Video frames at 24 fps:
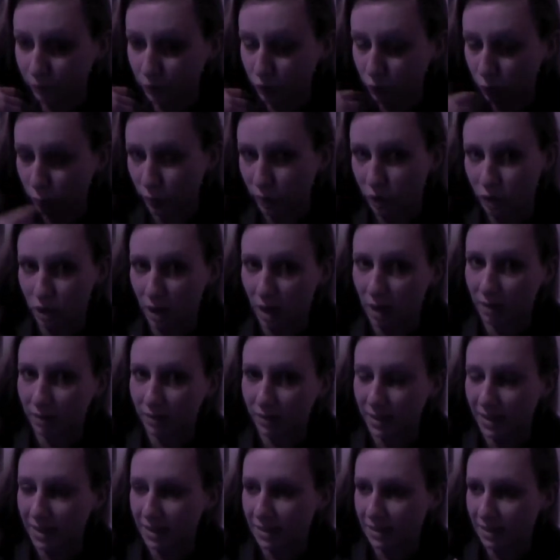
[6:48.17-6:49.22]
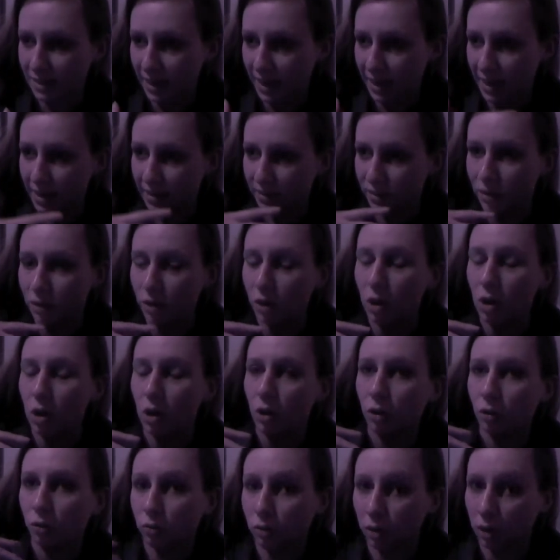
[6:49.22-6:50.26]
Jewish holidays and
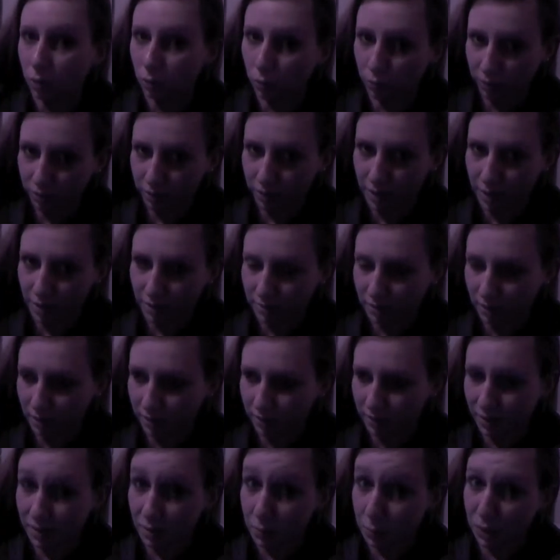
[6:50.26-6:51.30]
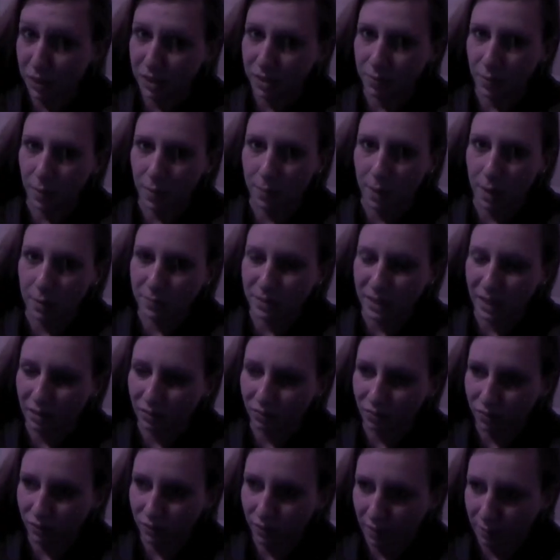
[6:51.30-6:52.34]
Greek Orthodox holidays, because my mom's side
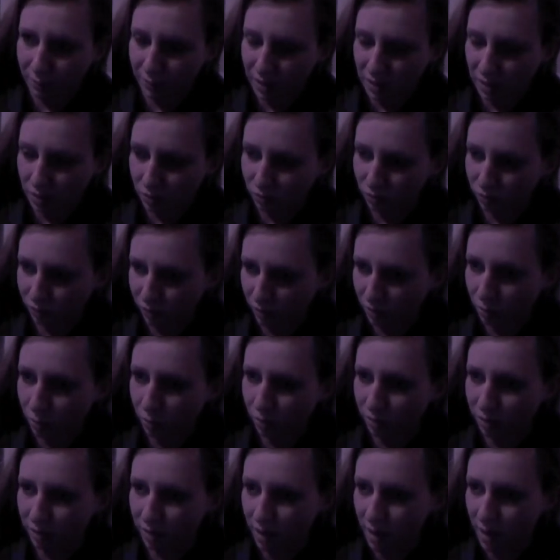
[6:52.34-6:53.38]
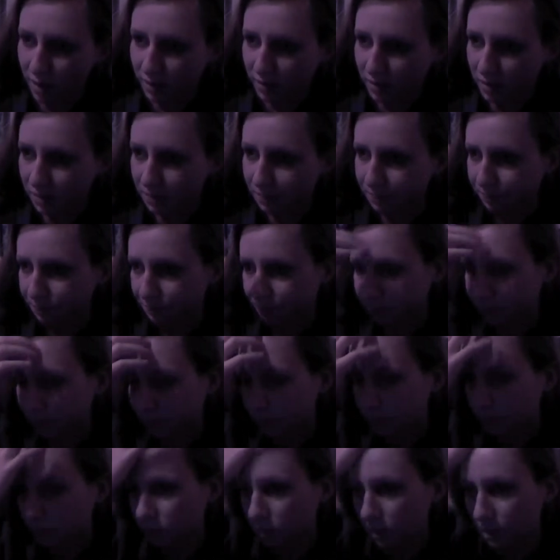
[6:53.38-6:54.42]
of the family is Greek Orthodox.
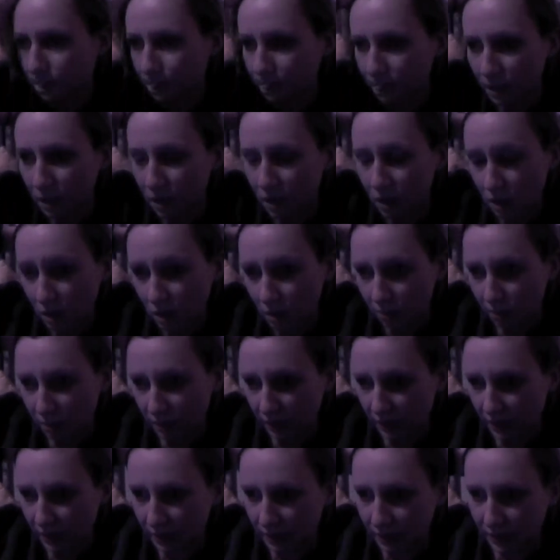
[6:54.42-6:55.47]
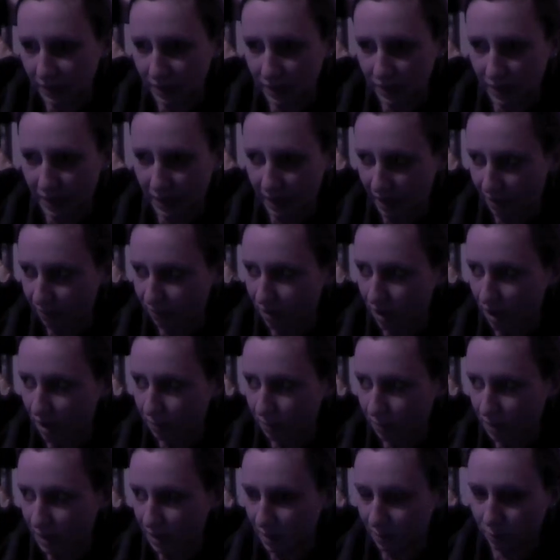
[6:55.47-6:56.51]
But lately, I have not
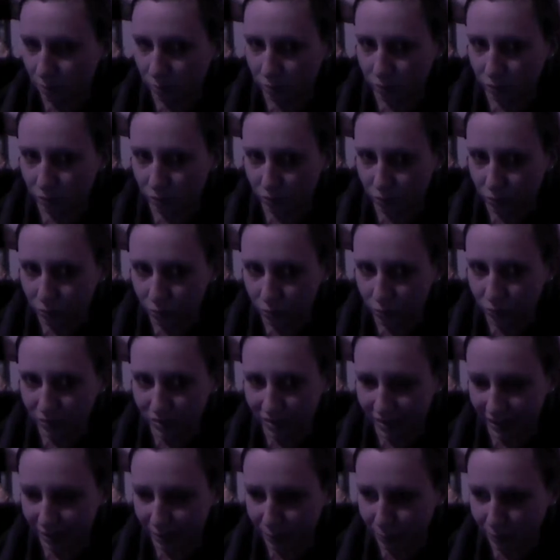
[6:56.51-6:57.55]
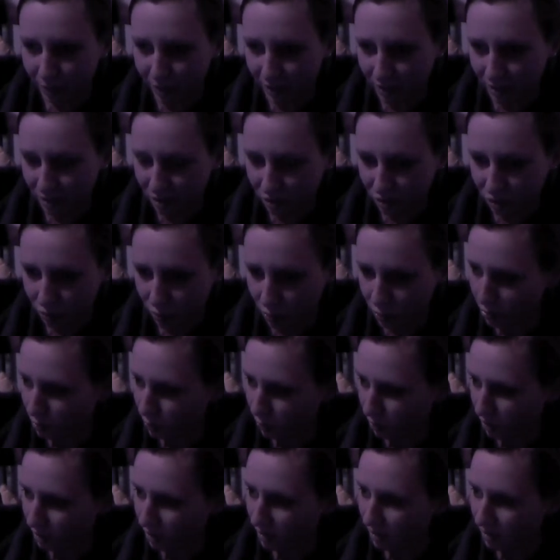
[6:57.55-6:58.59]
been able to celebrate the Jewish
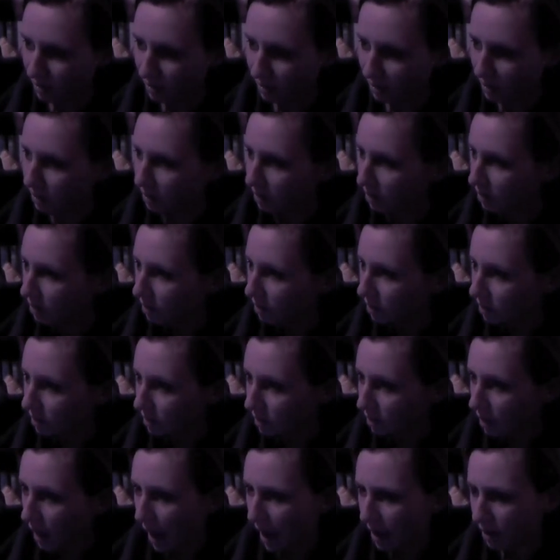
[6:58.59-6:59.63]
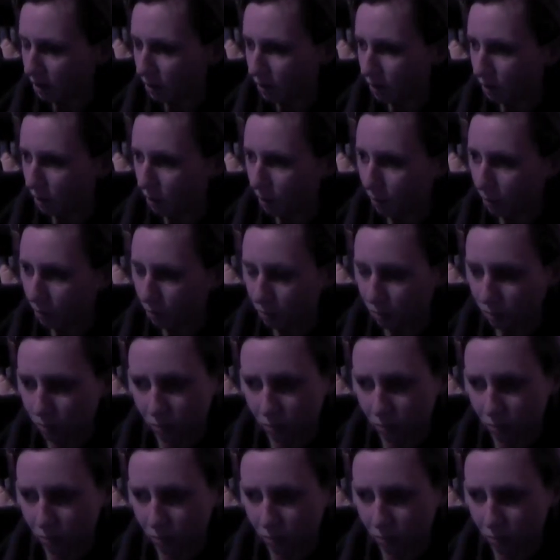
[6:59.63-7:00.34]
ones. I don't know.